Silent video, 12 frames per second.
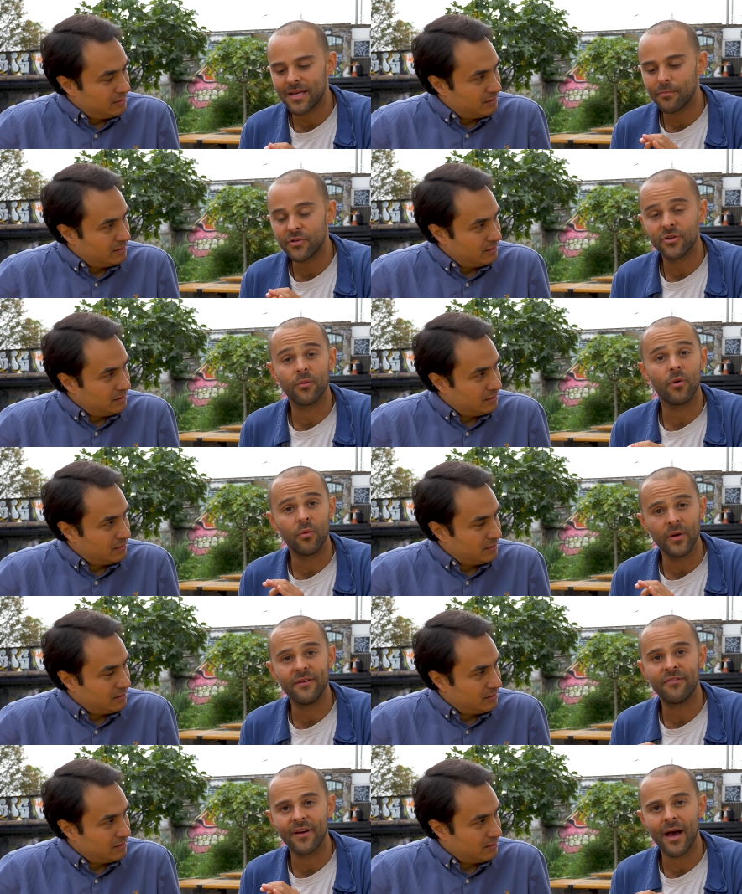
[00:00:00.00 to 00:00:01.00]
Speaker 1: temperature, what we
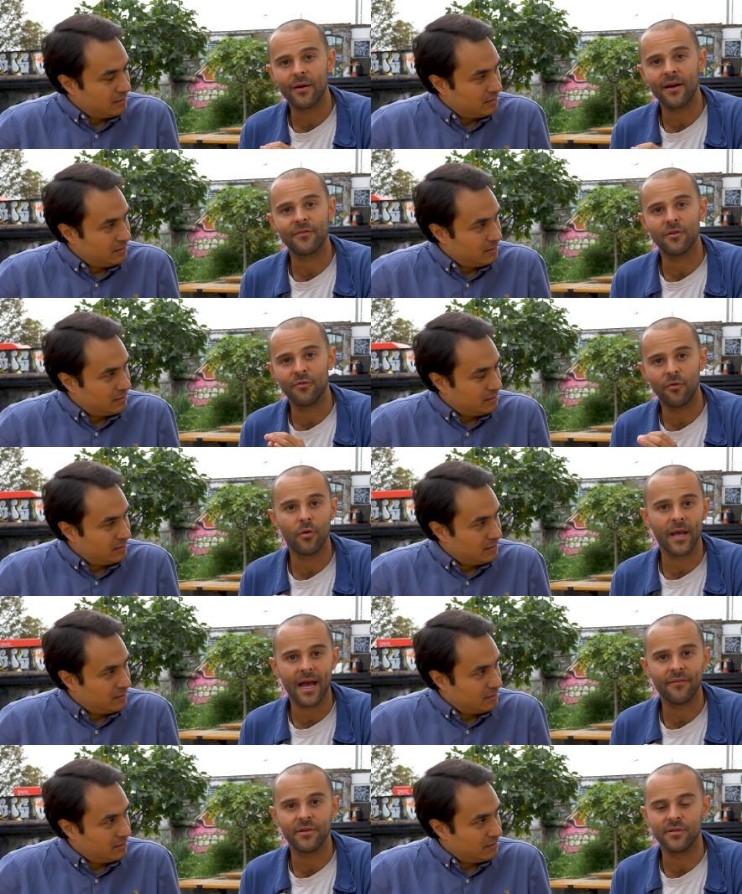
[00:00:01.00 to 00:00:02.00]
found after four and a
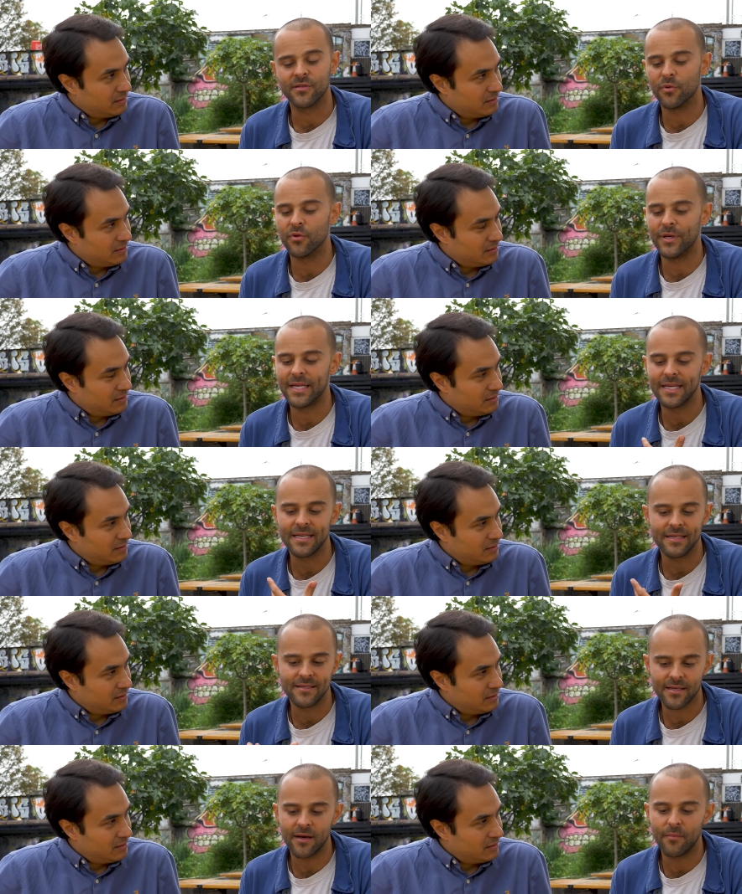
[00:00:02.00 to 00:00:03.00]
half years of brewing,
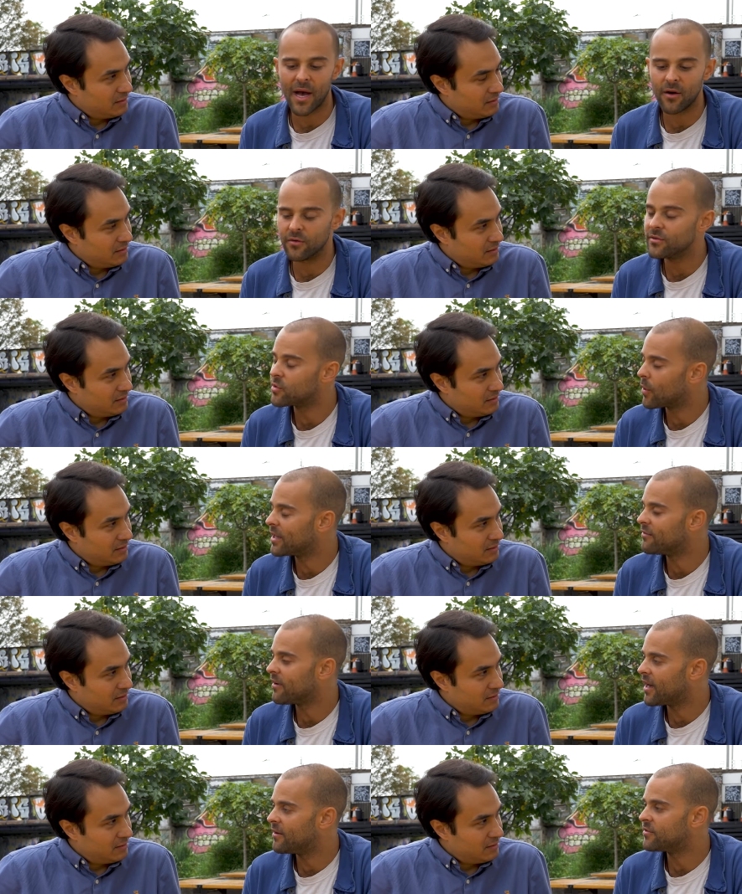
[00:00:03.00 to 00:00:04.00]
is about
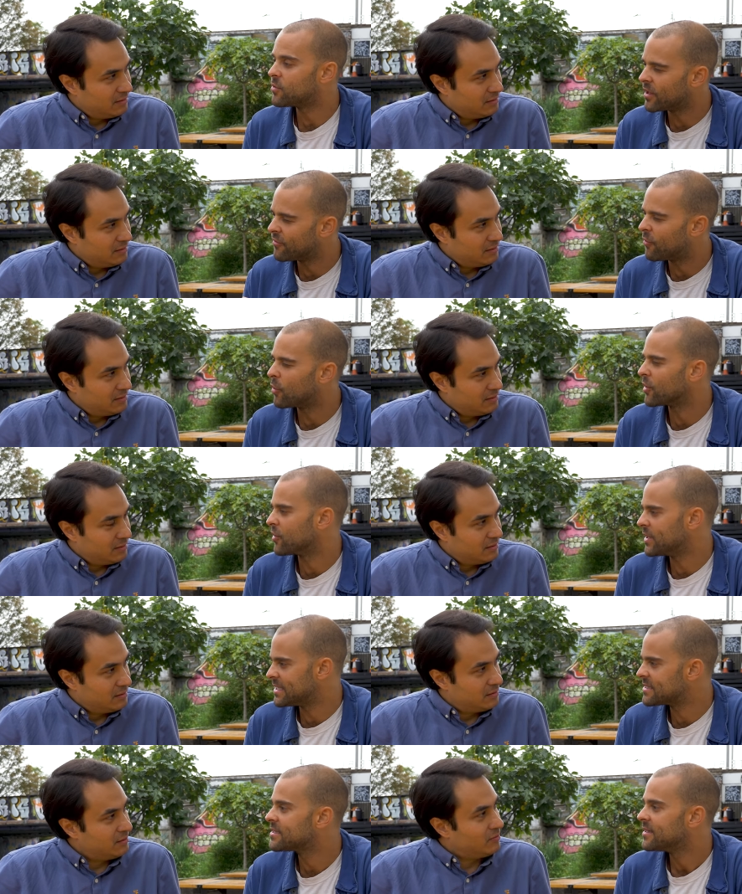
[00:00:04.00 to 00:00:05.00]
25, 24
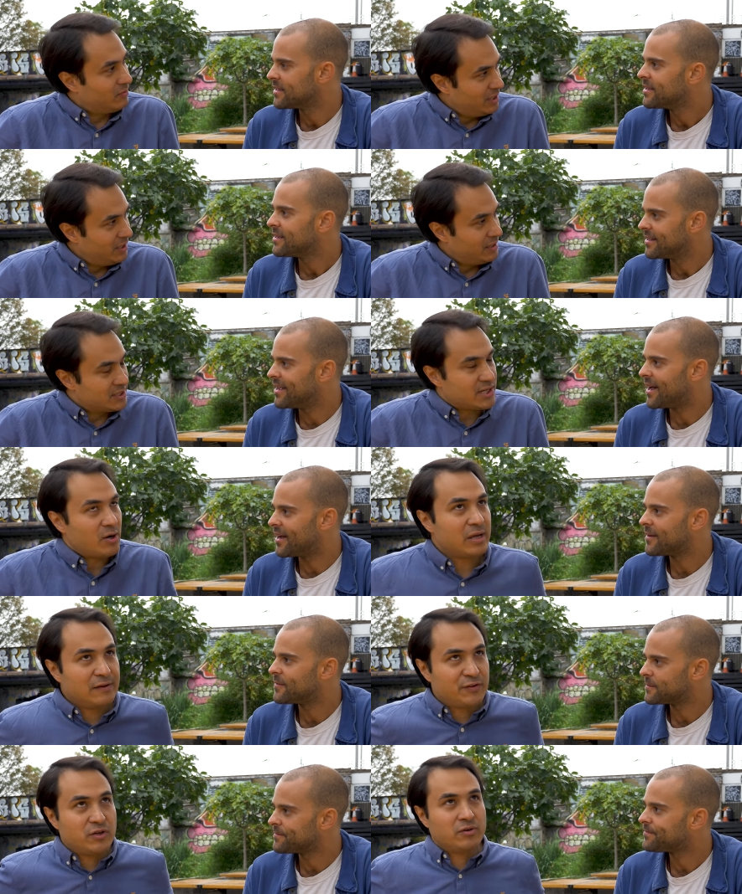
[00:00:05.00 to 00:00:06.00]
degrees. Really? Yeah. So
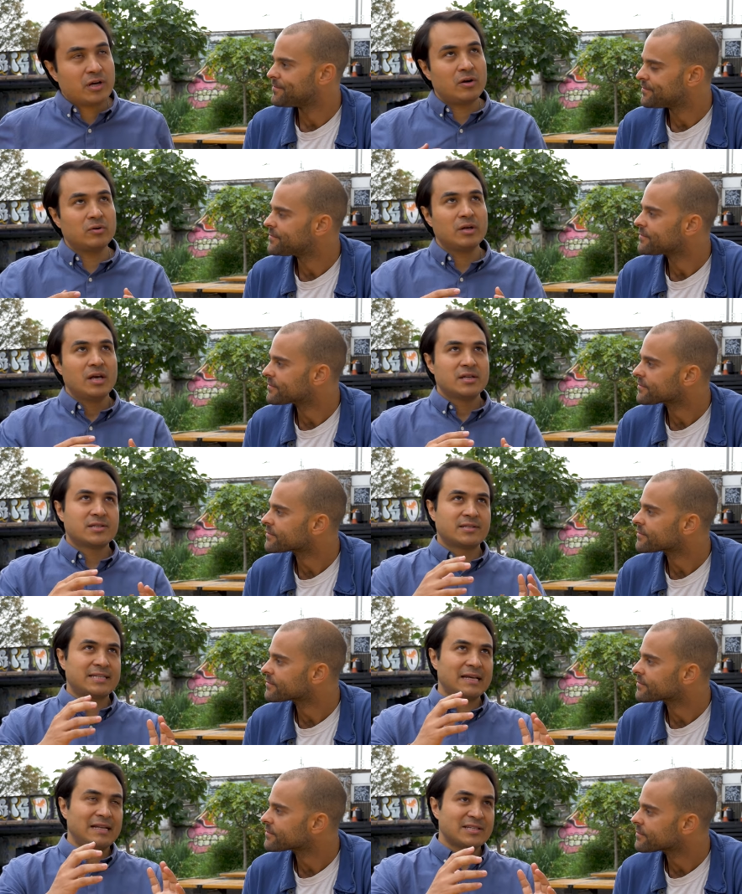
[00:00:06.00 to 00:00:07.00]
Speaker 2: if you go, so
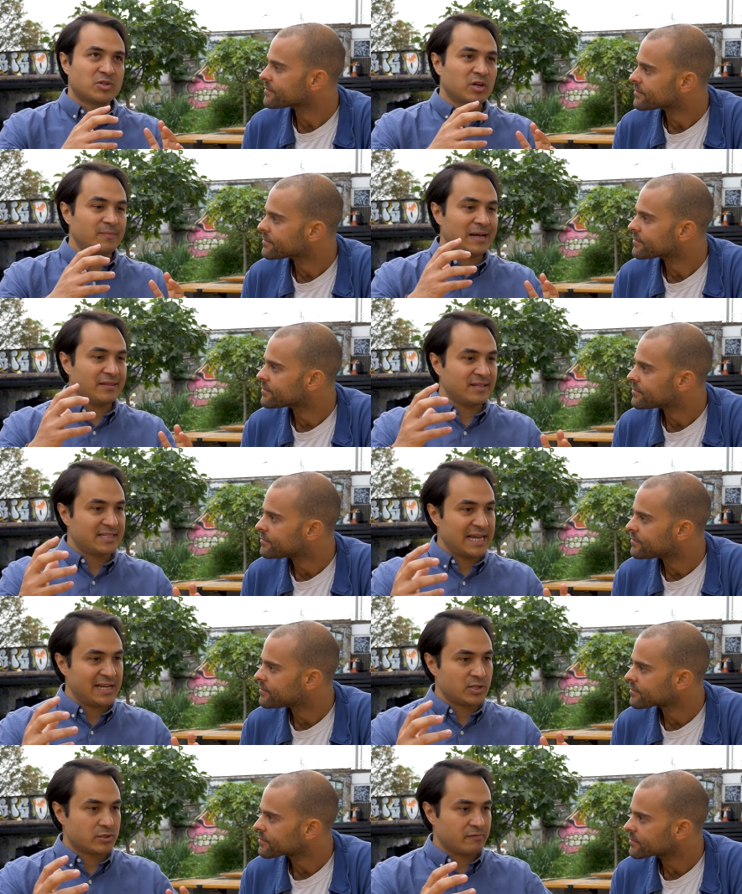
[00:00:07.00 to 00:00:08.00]
let's talk about the
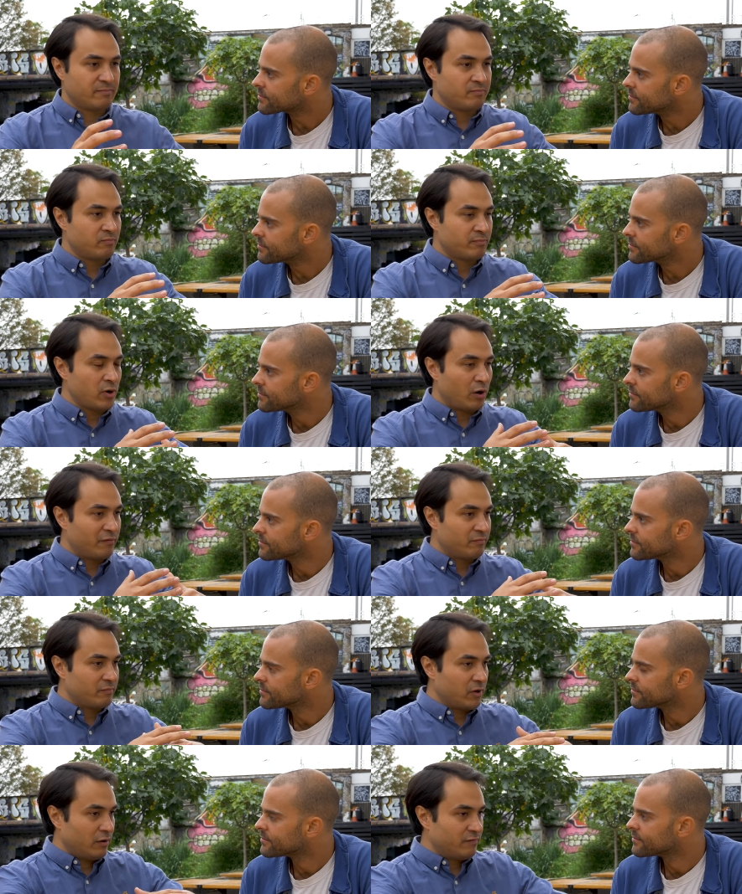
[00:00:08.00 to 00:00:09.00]
dangers of of,
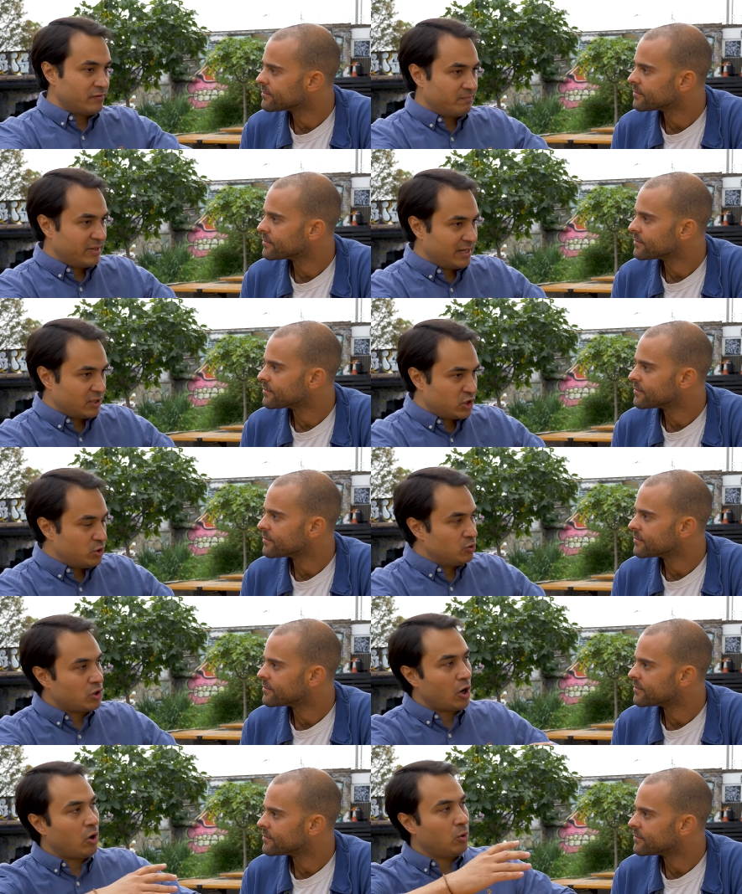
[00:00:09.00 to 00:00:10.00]
of being too
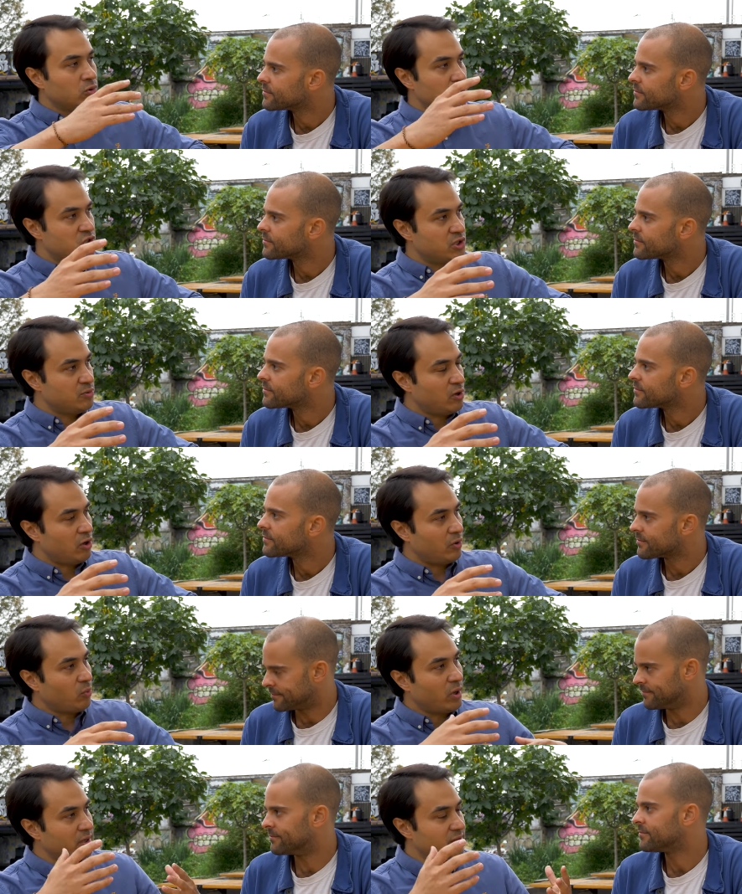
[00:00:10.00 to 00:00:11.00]
cold or too hot?
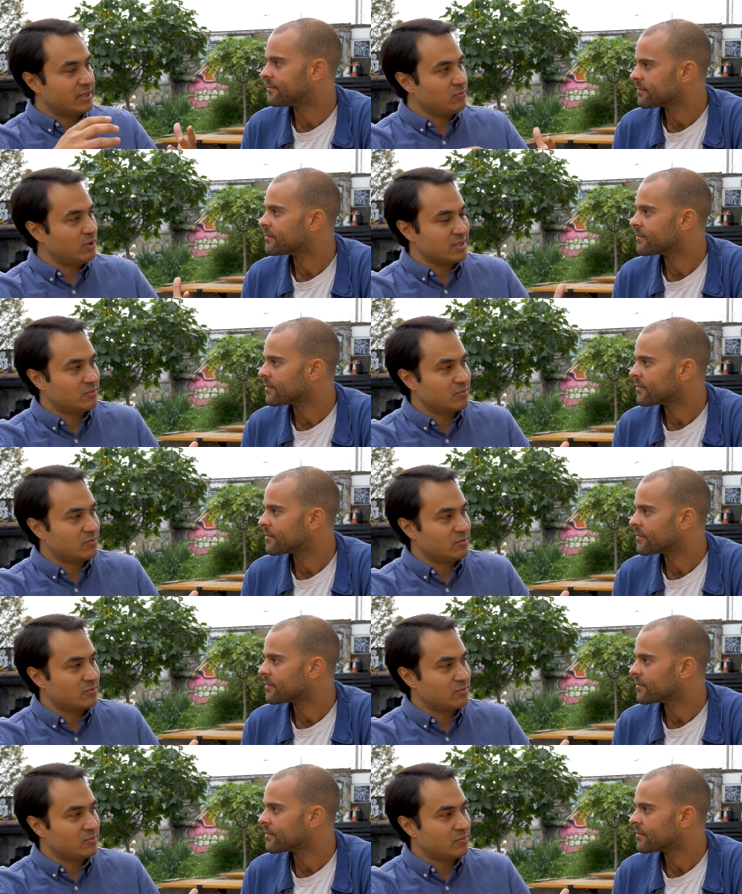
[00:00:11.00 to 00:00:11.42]
What are the what